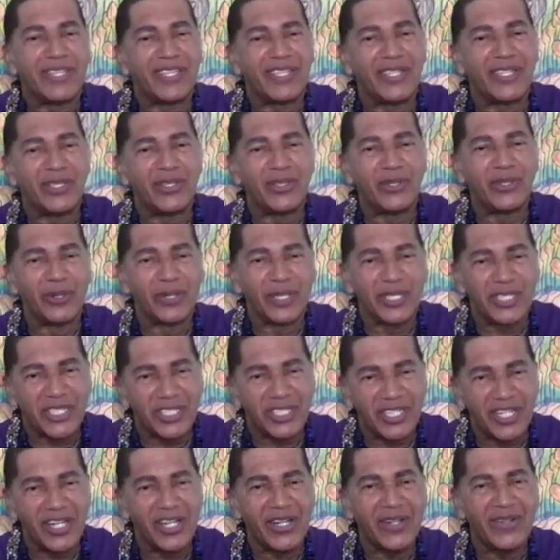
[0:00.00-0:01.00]
in your
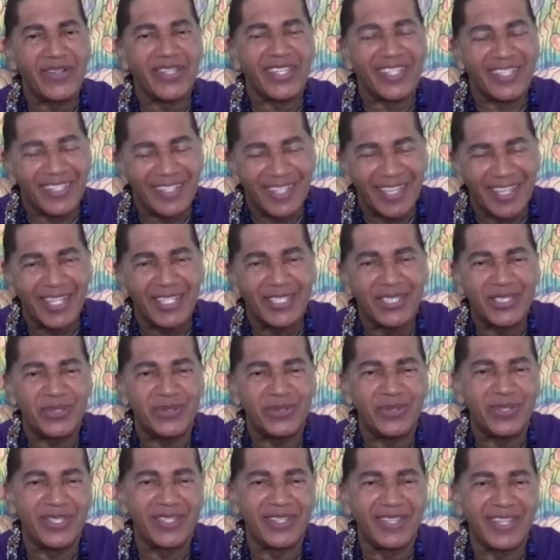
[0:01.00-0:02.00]
sharing and
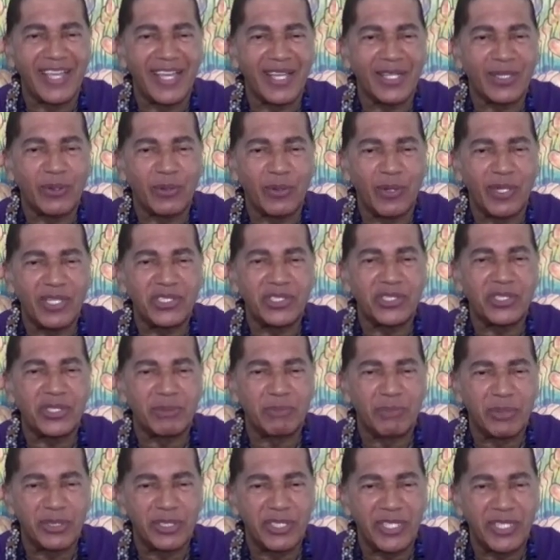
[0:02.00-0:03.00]
answering that
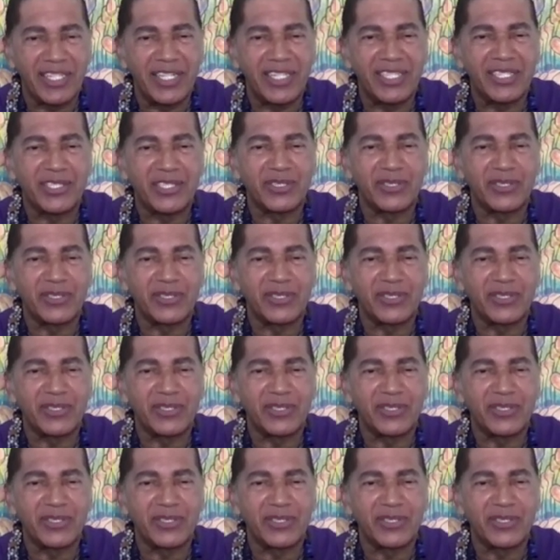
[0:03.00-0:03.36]
question pertaining